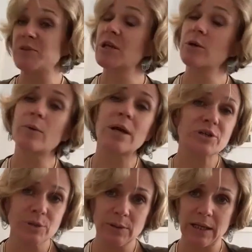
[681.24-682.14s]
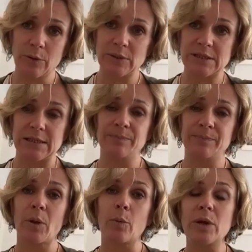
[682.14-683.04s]
generational equity.
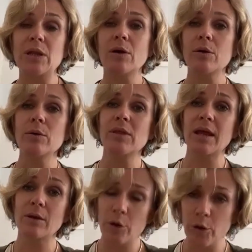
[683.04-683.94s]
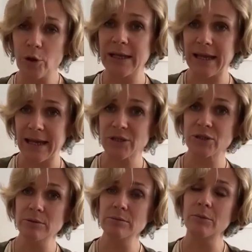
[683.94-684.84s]
We know that early
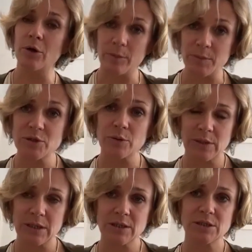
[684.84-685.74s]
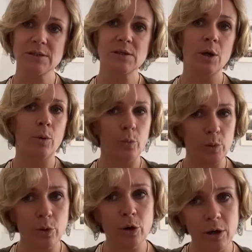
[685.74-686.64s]
action on emission reductions
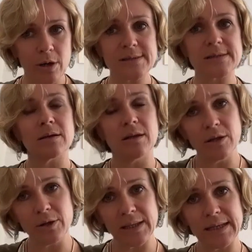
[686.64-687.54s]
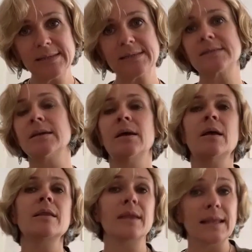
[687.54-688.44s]
will cost a lot less
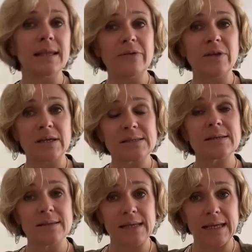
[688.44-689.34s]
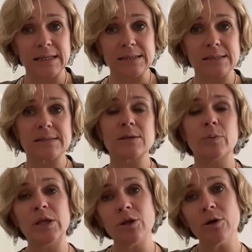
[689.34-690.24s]
than leaving it to the end. So
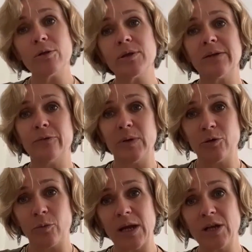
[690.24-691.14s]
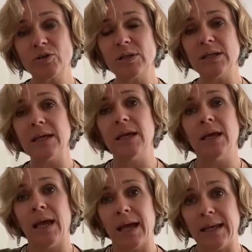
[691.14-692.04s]
we know that if we gradually
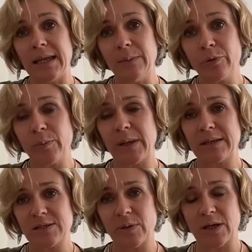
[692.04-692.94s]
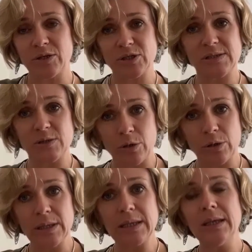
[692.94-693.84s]
and implement strategies
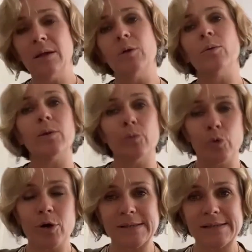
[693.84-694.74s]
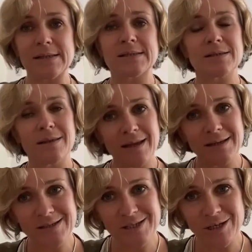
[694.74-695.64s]
early, it will cost less. So that
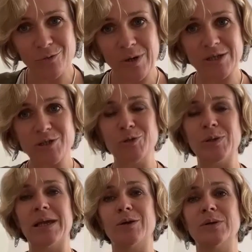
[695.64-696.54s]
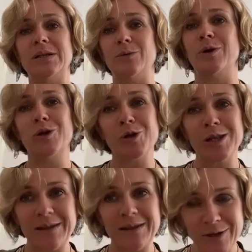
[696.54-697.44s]
is generational equity. We're not
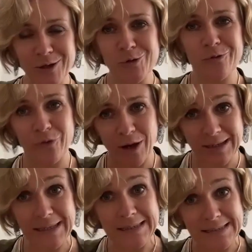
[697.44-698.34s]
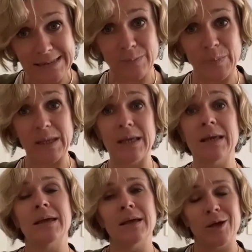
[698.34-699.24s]
leaving it all for our kids to bear
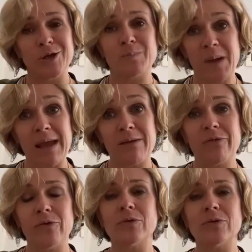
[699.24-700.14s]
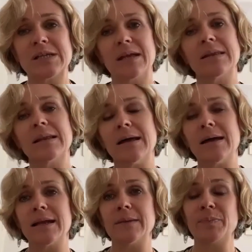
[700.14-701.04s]
and pay for down the
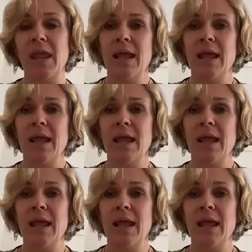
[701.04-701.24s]
line.